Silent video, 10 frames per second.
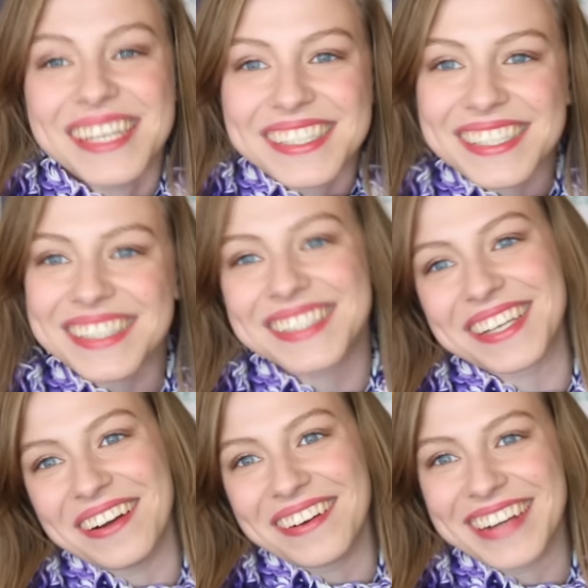This is
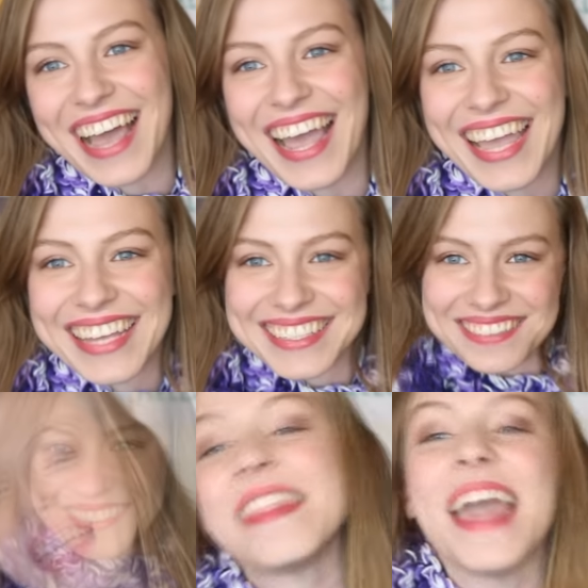so nice.
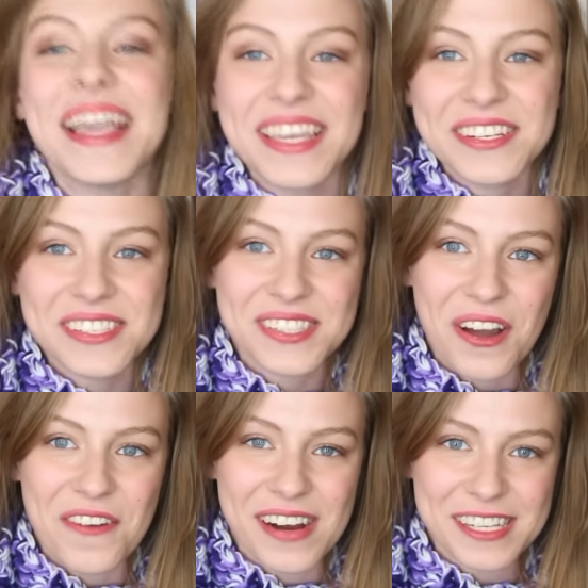Thank you
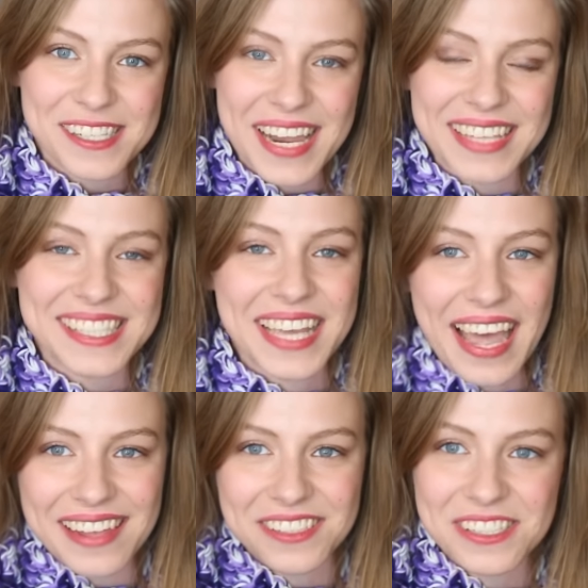so much, Stacey.
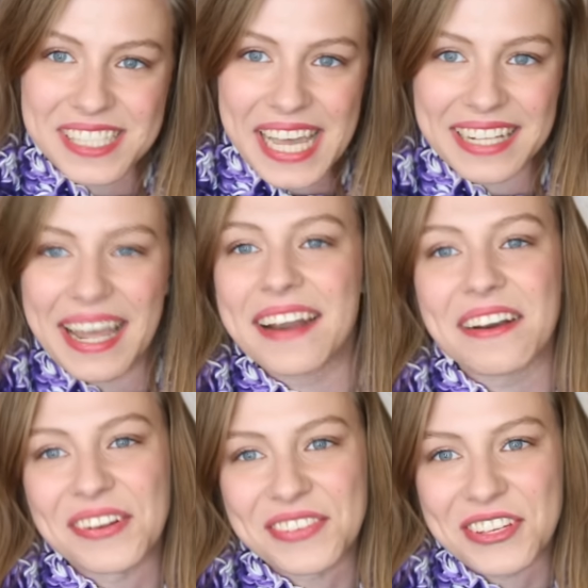Alex just yelled. I
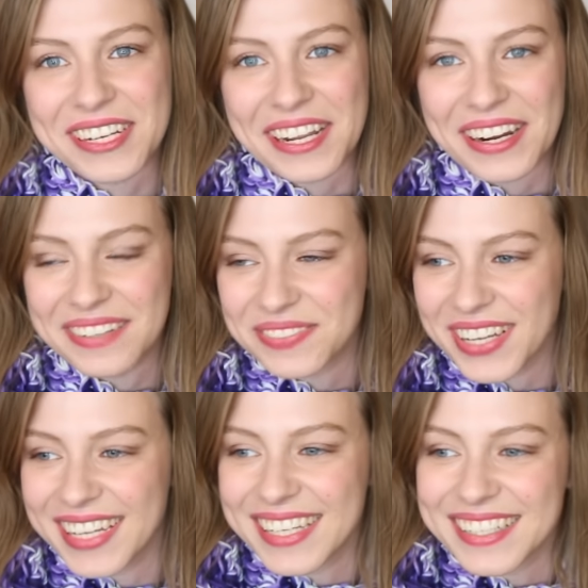don't know if you could hear it,
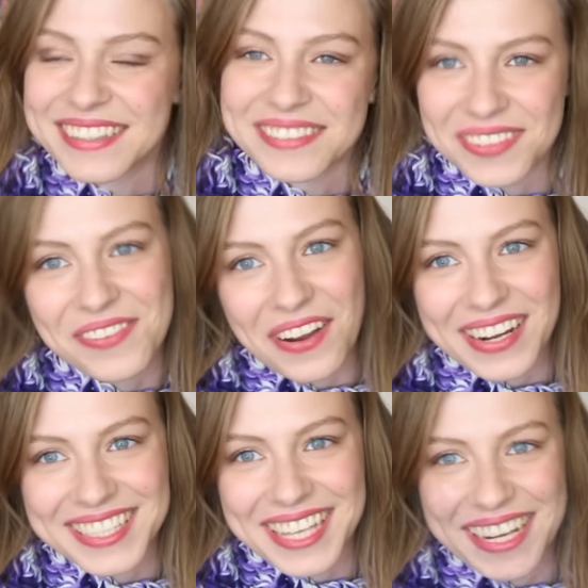but we're
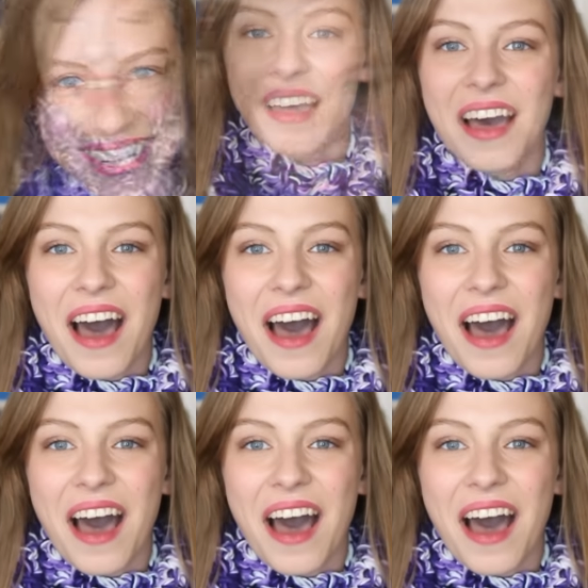very excited.